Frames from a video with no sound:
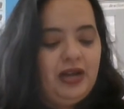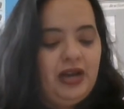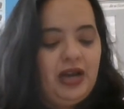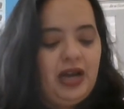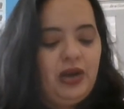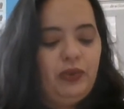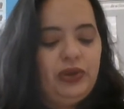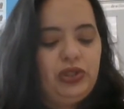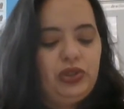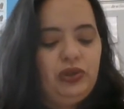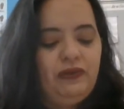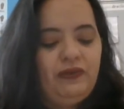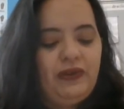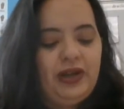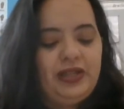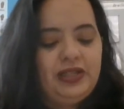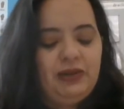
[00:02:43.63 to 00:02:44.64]
I wish you'd
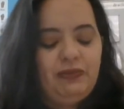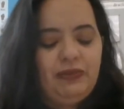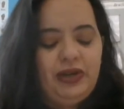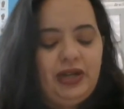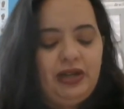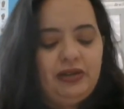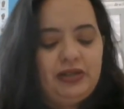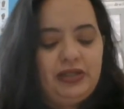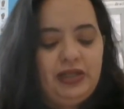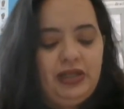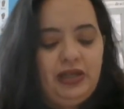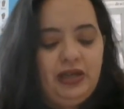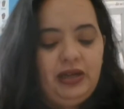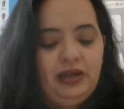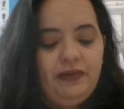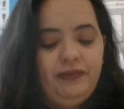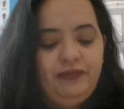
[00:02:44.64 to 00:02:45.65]
find someone else,
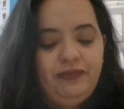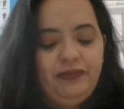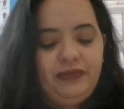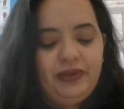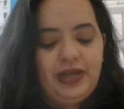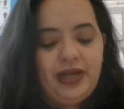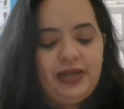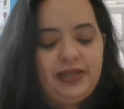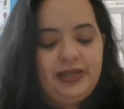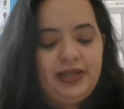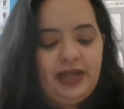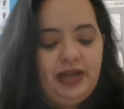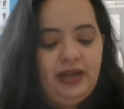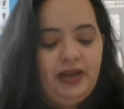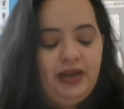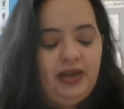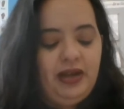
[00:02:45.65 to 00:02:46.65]
Dia, I
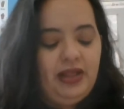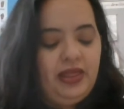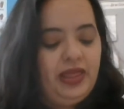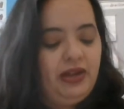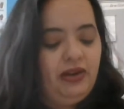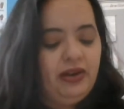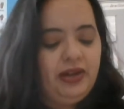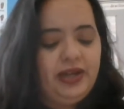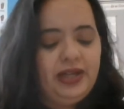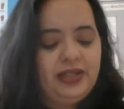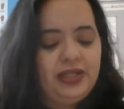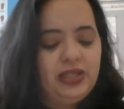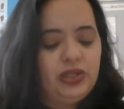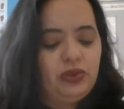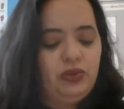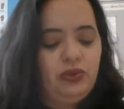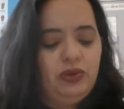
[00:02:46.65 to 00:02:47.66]
say. There are kids
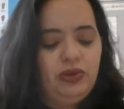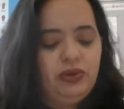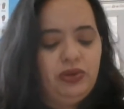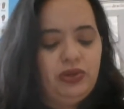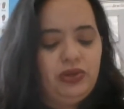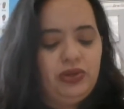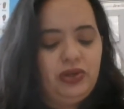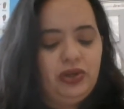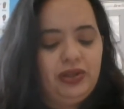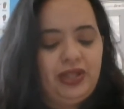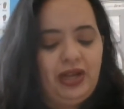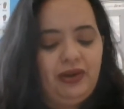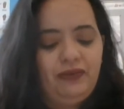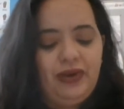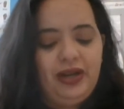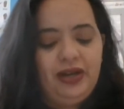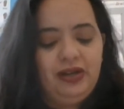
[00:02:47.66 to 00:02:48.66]
at school who took
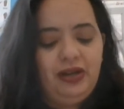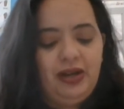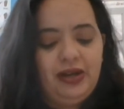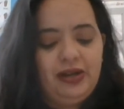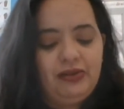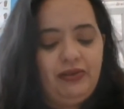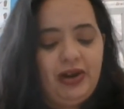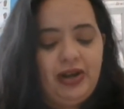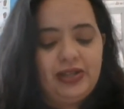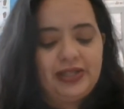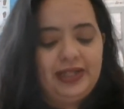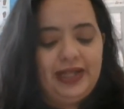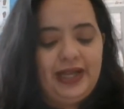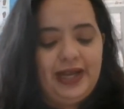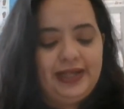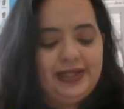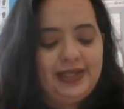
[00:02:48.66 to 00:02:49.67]
that Red Cross
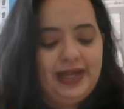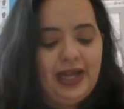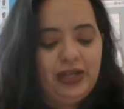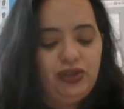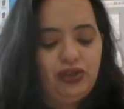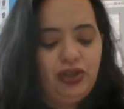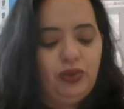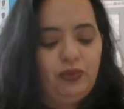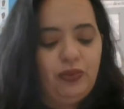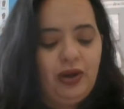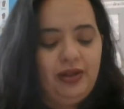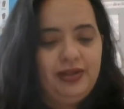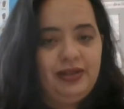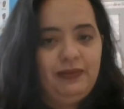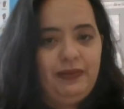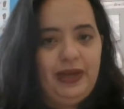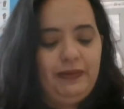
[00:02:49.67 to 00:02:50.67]
class and actually
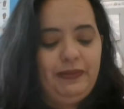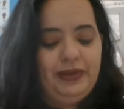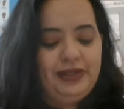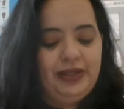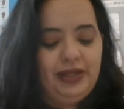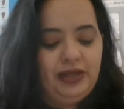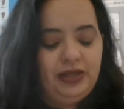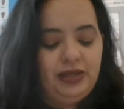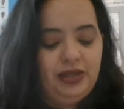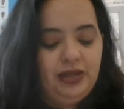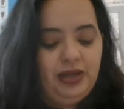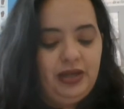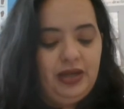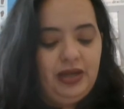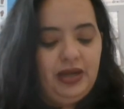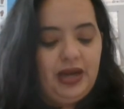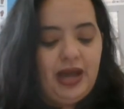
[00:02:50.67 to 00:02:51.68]
want to babysit.
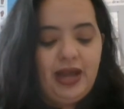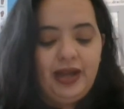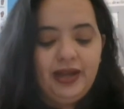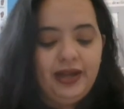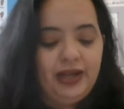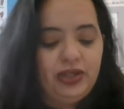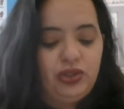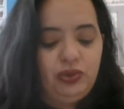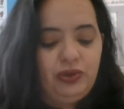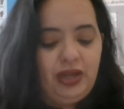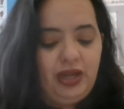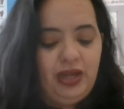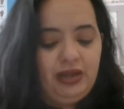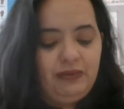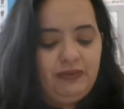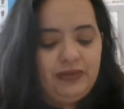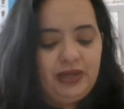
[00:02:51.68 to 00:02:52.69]
I can get you
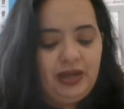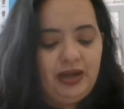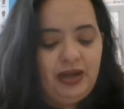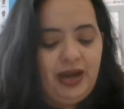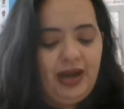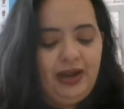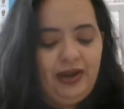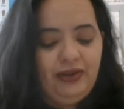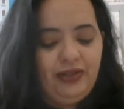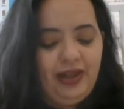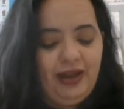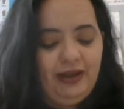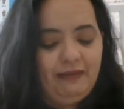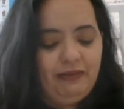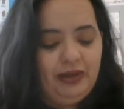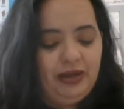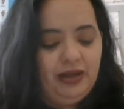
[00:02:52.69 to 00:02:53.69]
names. Hire
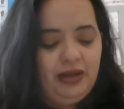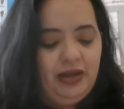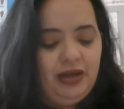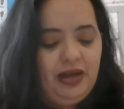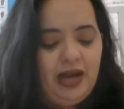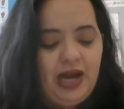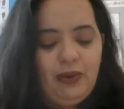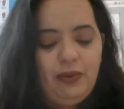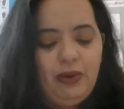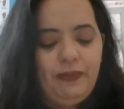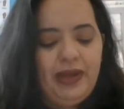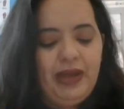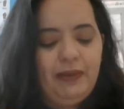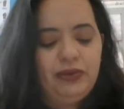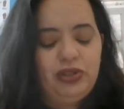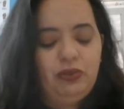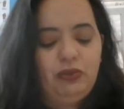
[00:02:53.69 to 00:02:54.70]
them. I won't be
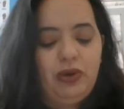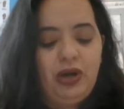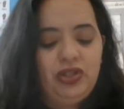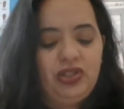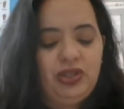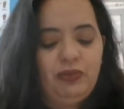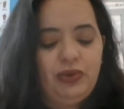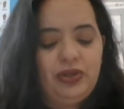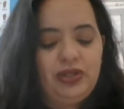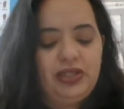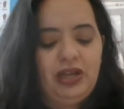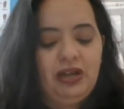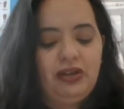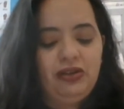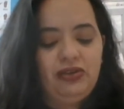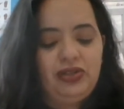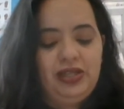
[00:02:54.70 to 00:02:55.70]
able to watch them when
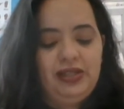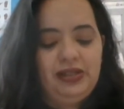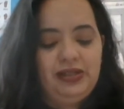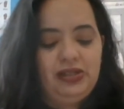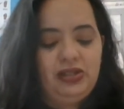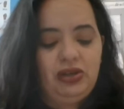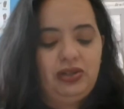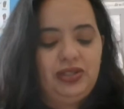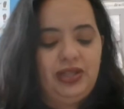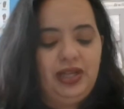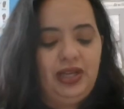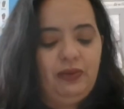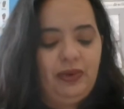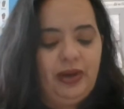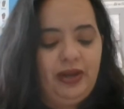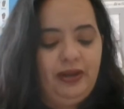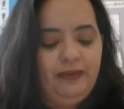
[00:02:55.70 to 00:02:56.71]
soccer season starts
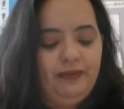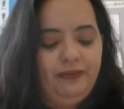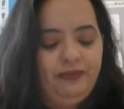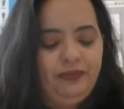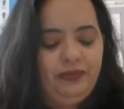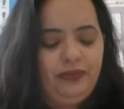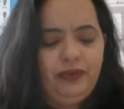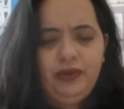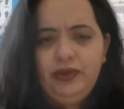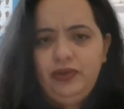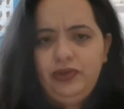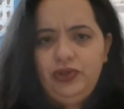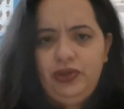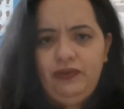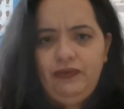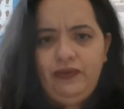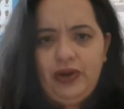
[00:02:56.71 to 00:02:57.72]
anyway.
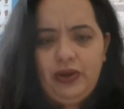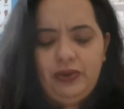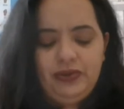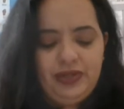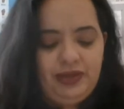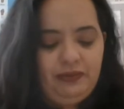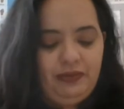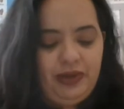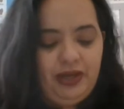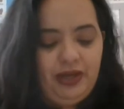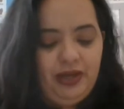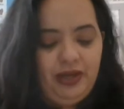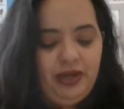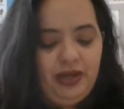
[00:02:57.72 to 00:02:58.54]
She frowns at me.